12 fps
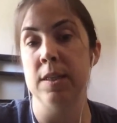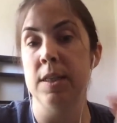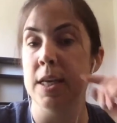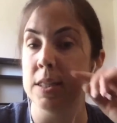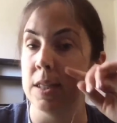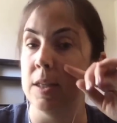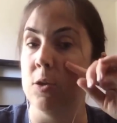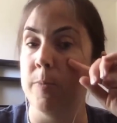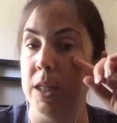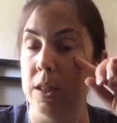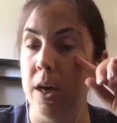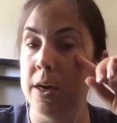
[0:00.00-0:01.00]
It takes a little
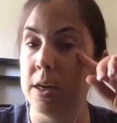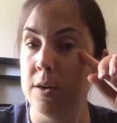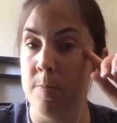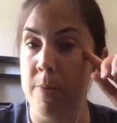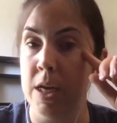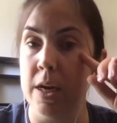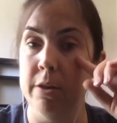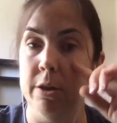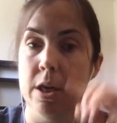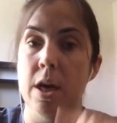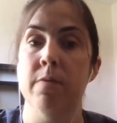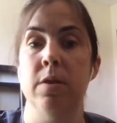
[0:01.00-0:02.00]
bit longer to make
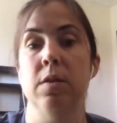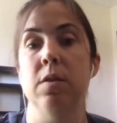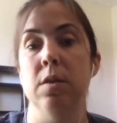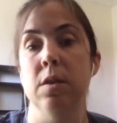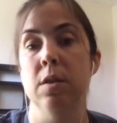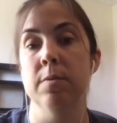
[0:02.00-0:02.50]
other covers.